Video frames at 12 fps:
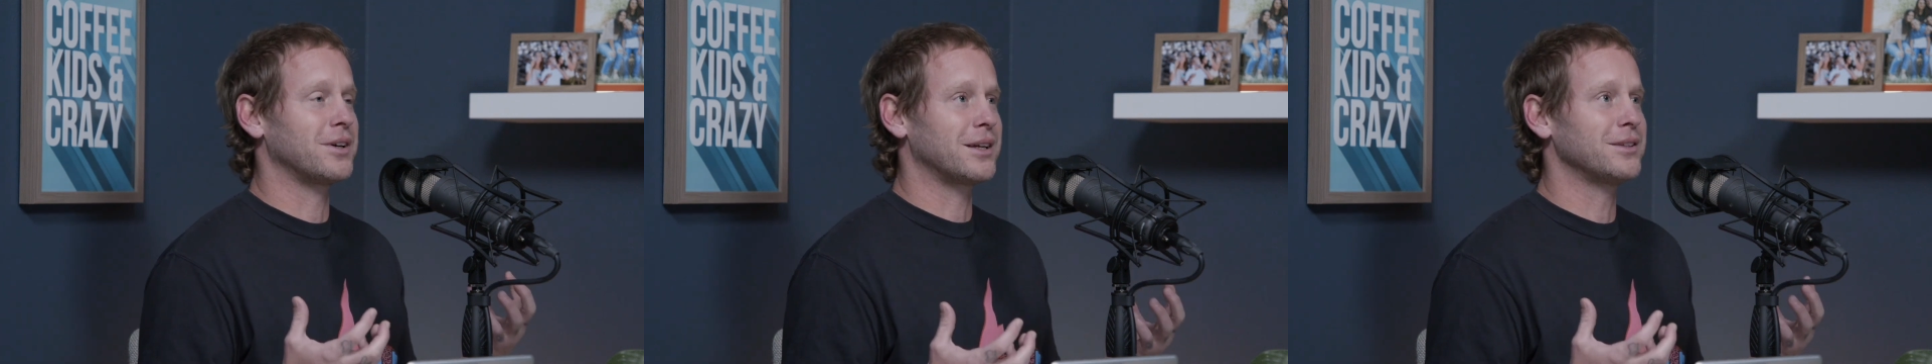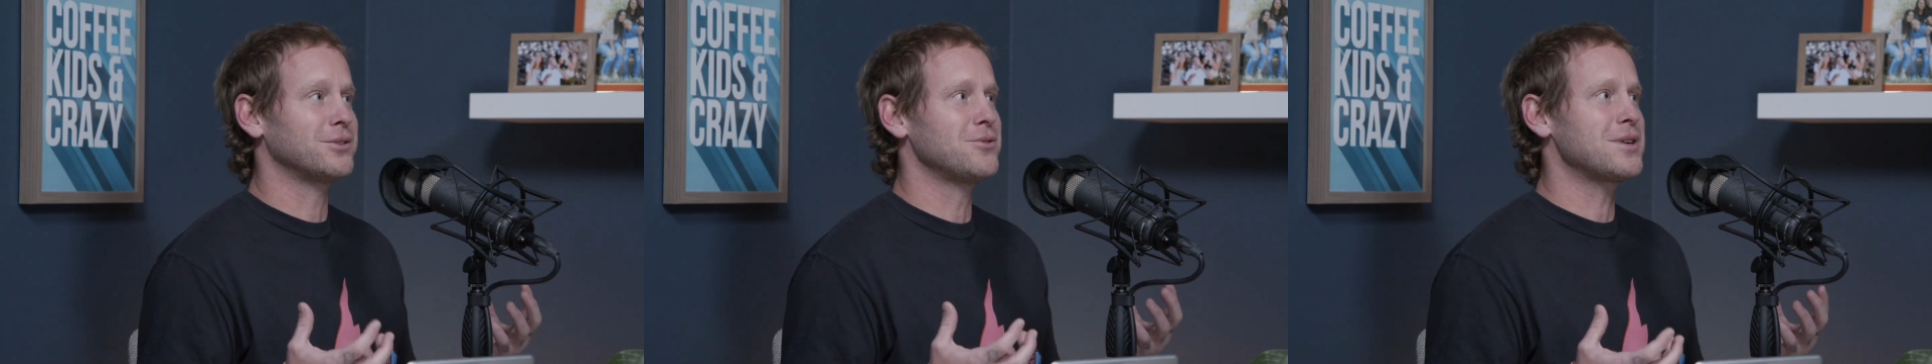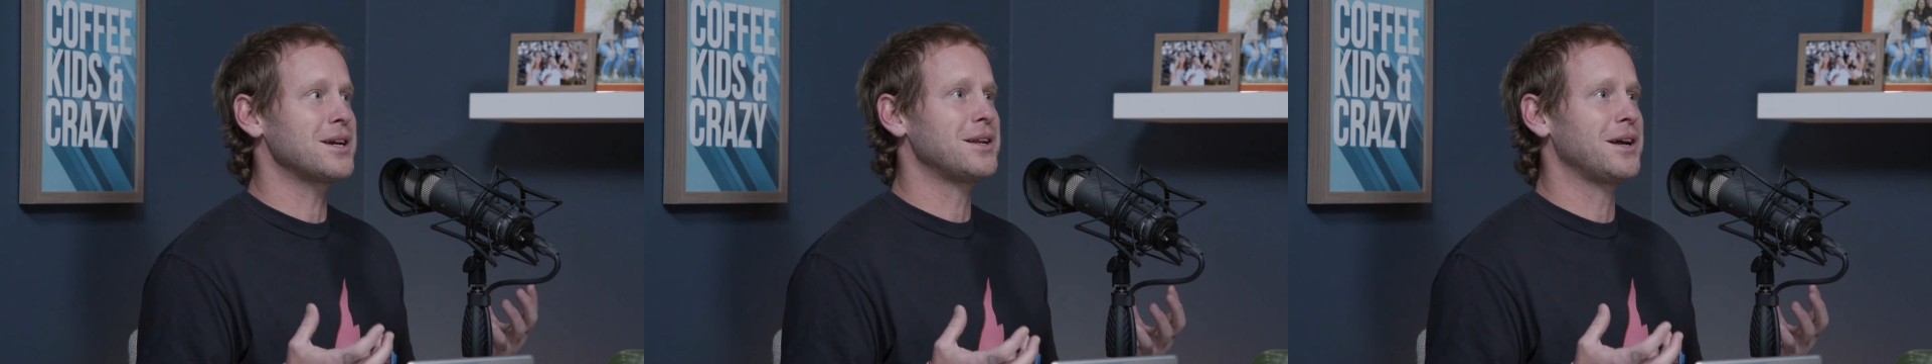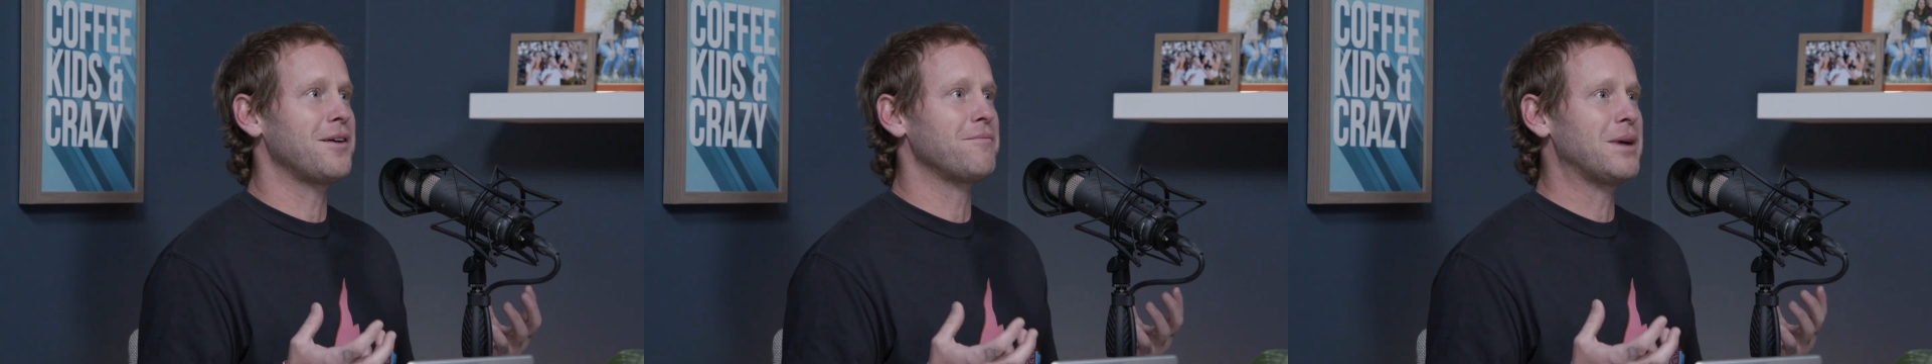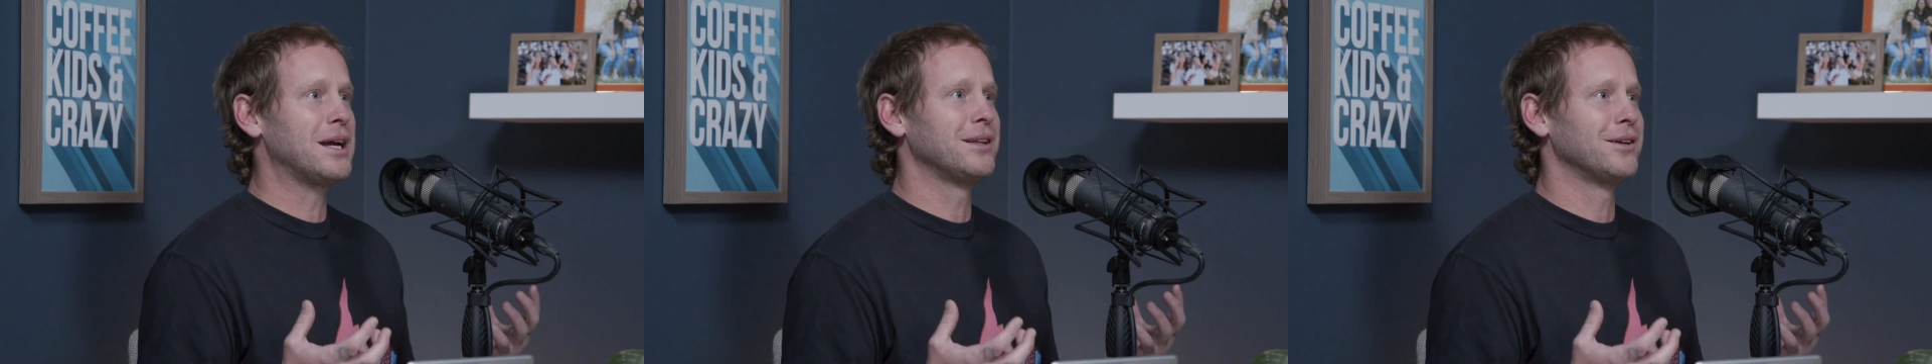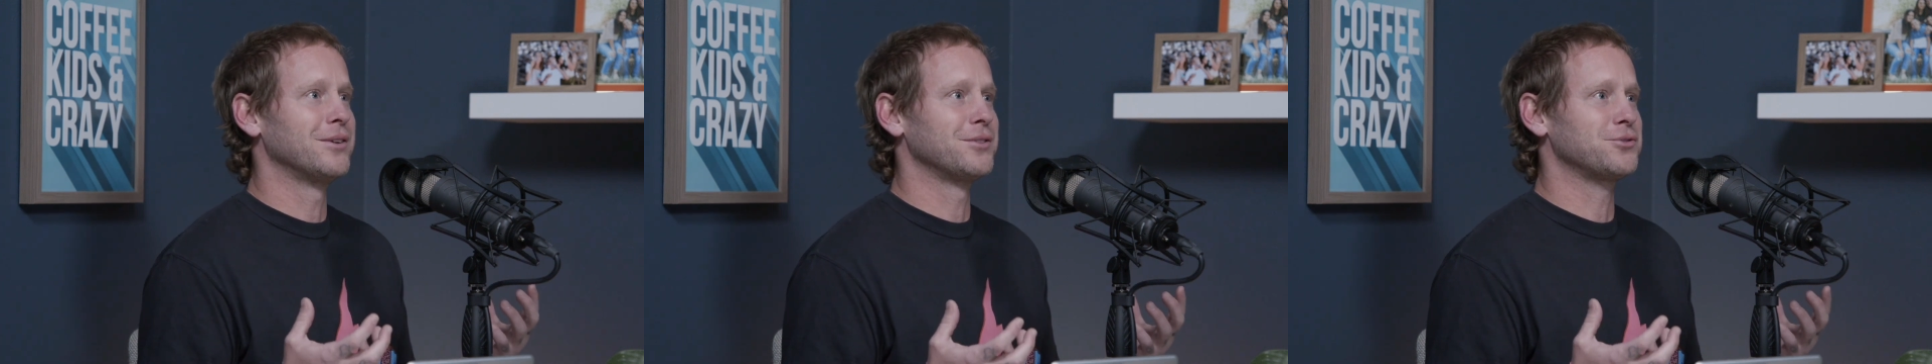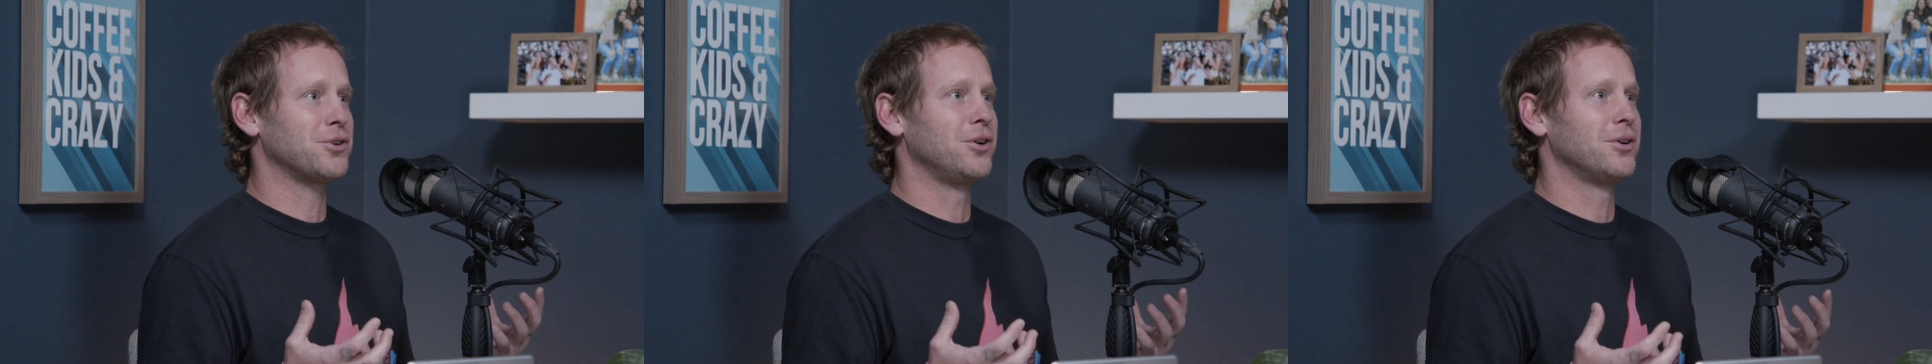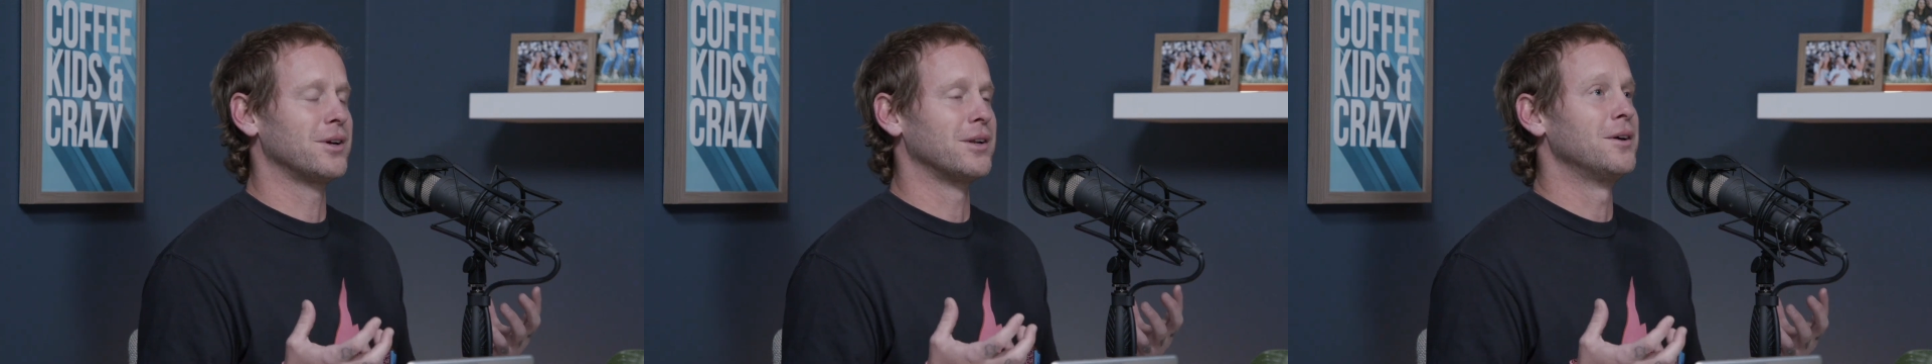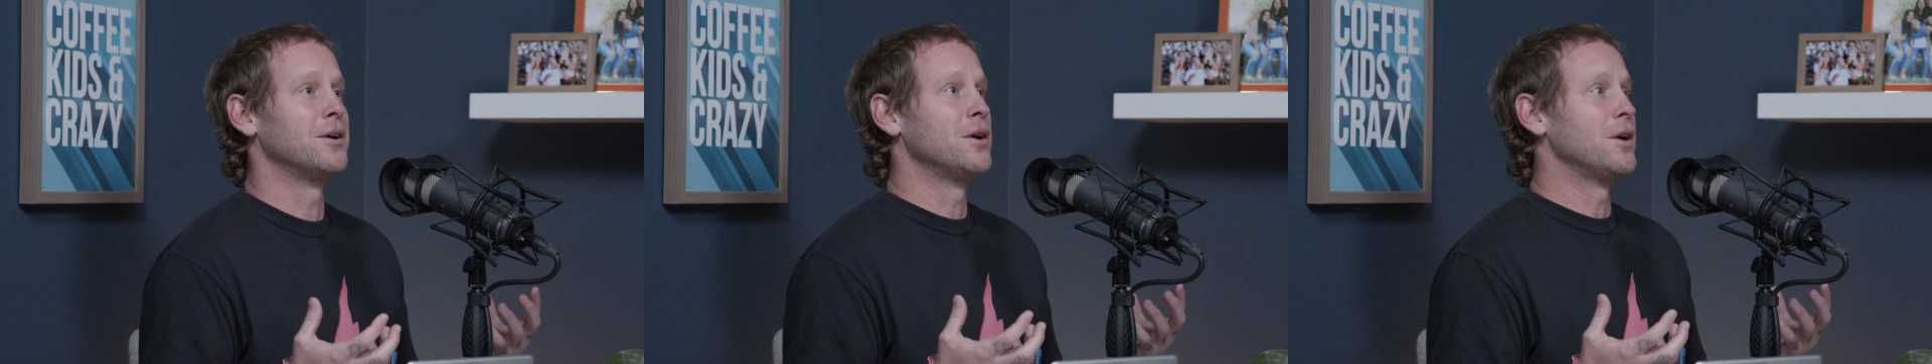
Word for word: Like it's okay to have men that are strong and